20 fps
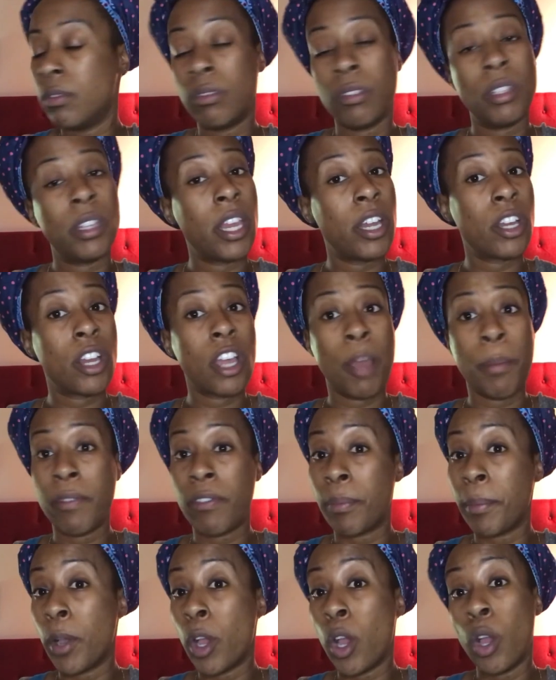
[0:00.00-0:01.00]
they're coming
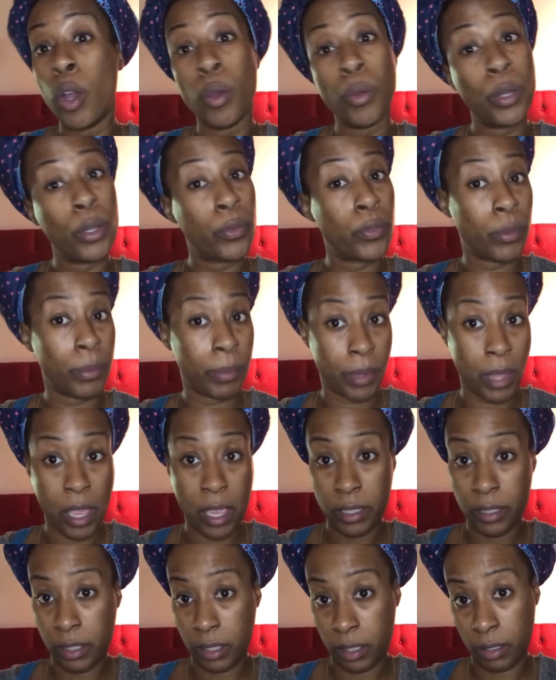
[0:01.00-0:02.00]
from a whole different
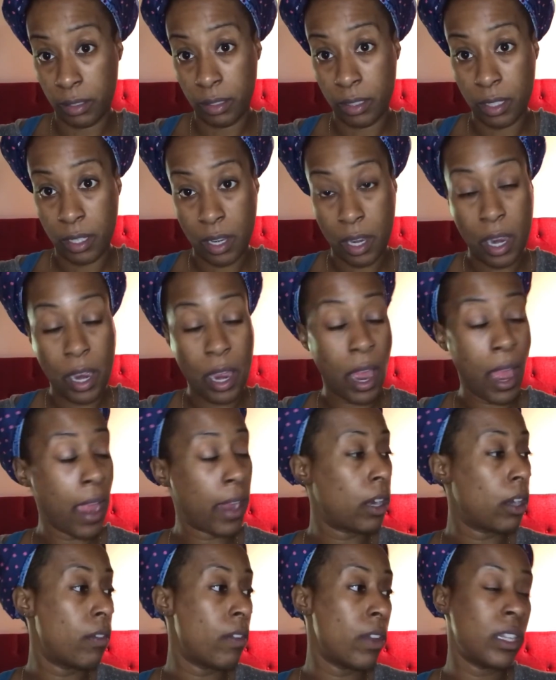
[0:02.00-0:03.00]
place. I
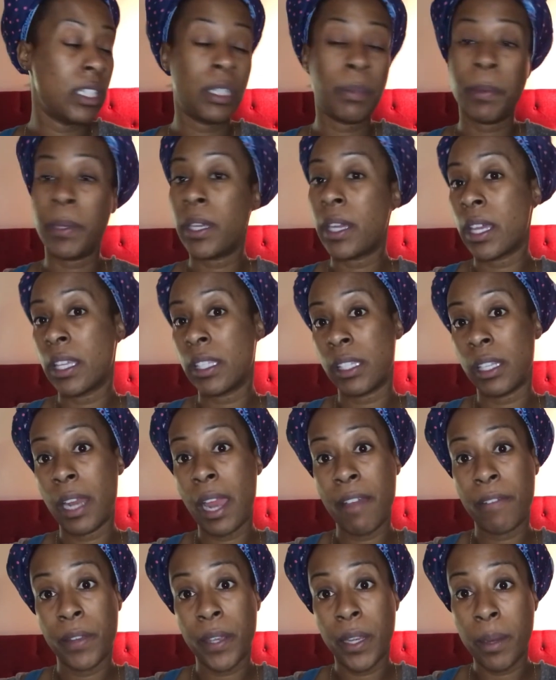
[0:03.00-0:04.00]
can already speak as an
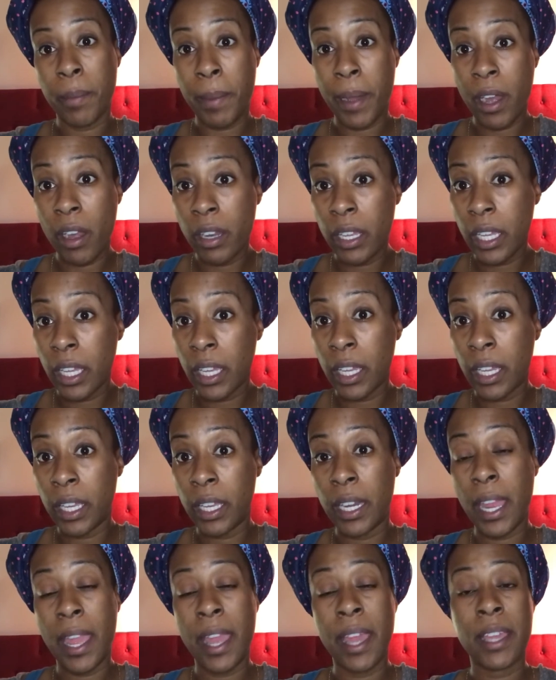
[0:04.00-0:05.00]
African
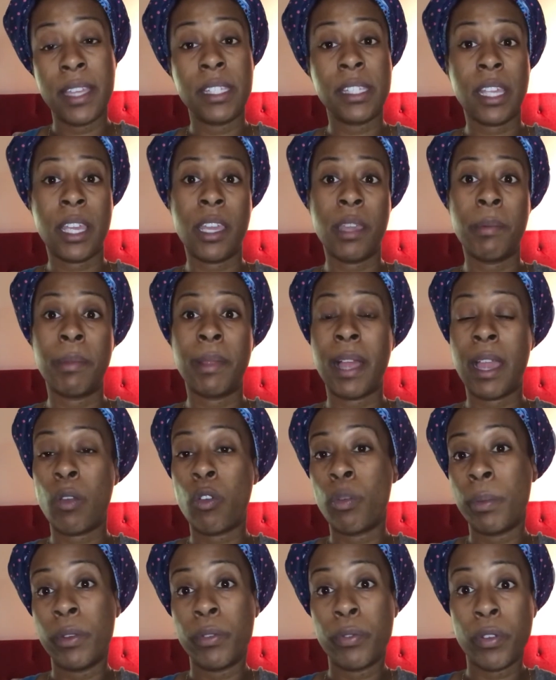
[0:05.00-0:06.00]
American, as a black
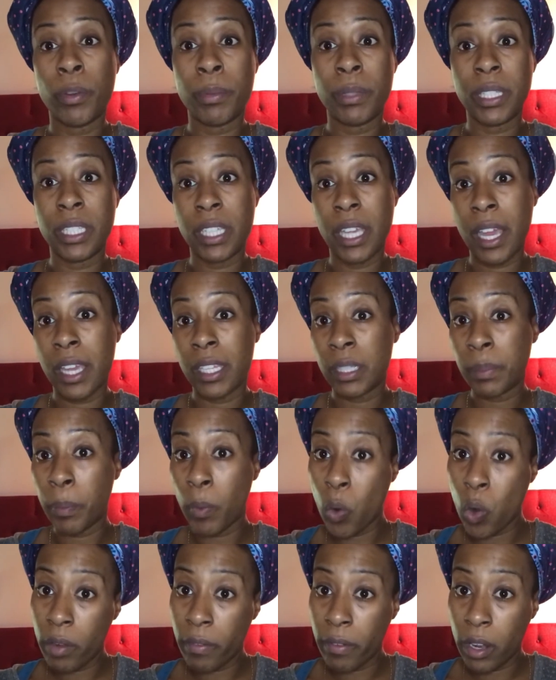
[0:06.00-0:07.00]
woman from the
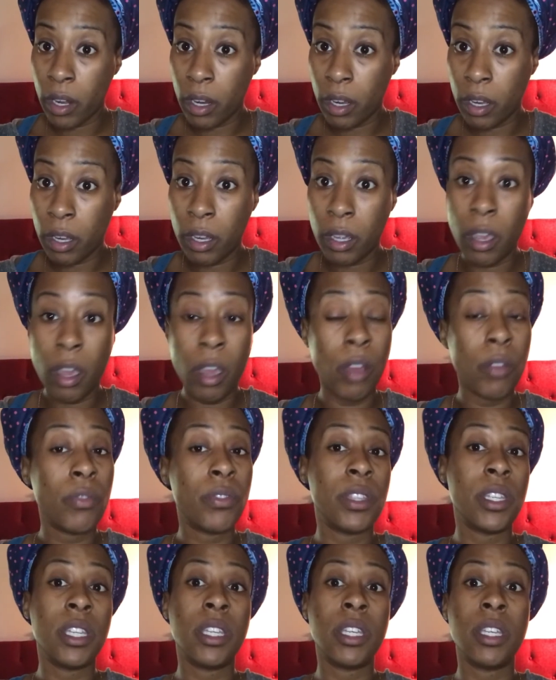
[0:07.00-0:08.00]
diaspora
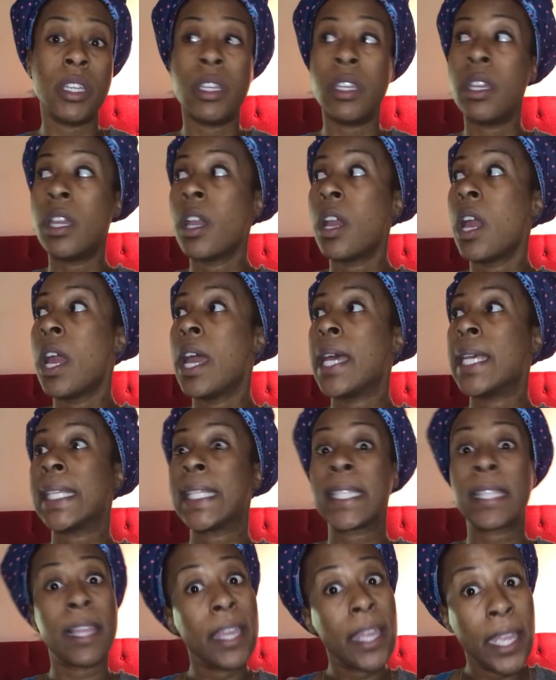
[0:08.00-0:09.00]
of the
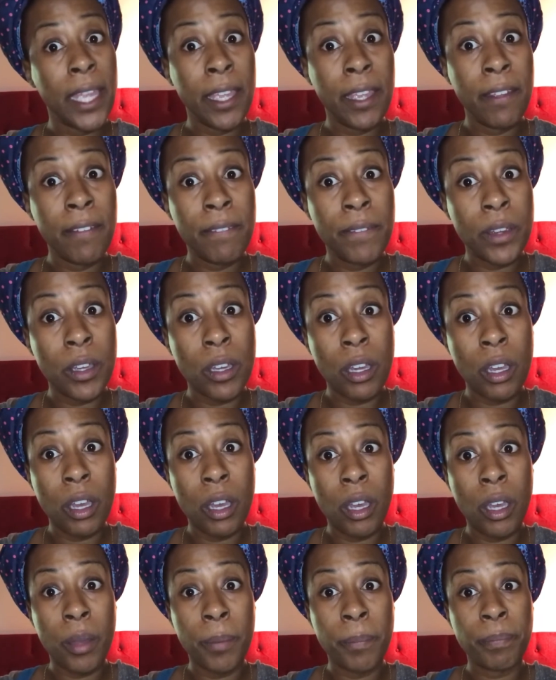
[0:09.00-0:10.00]
slave
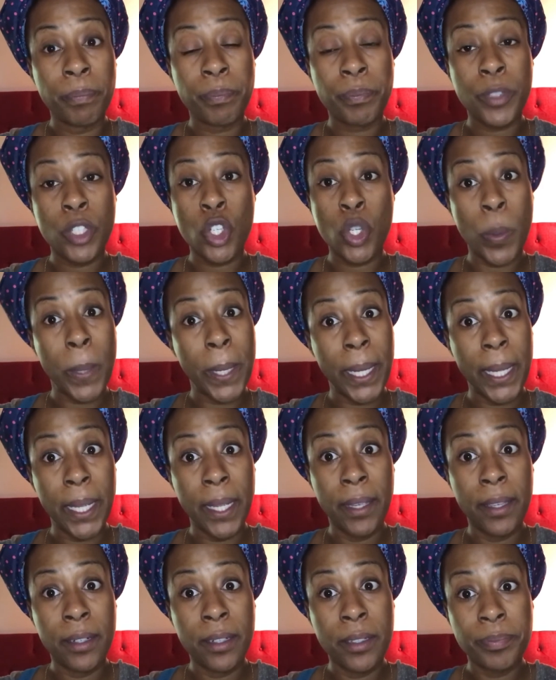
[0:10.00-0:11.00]

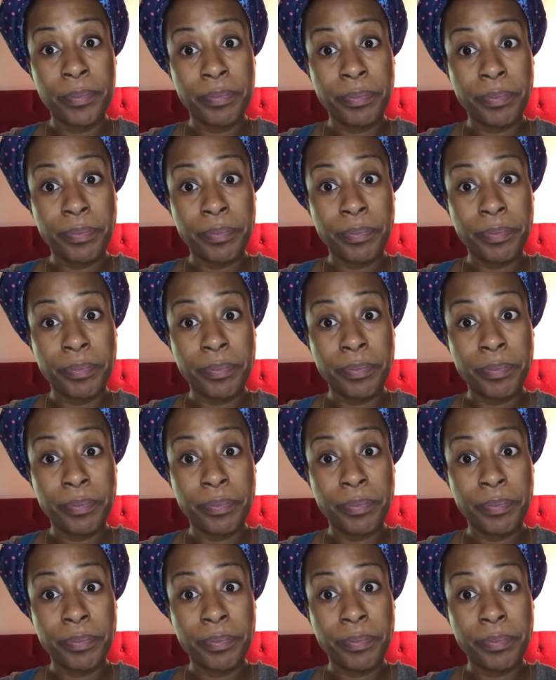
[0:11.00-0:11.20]
trade.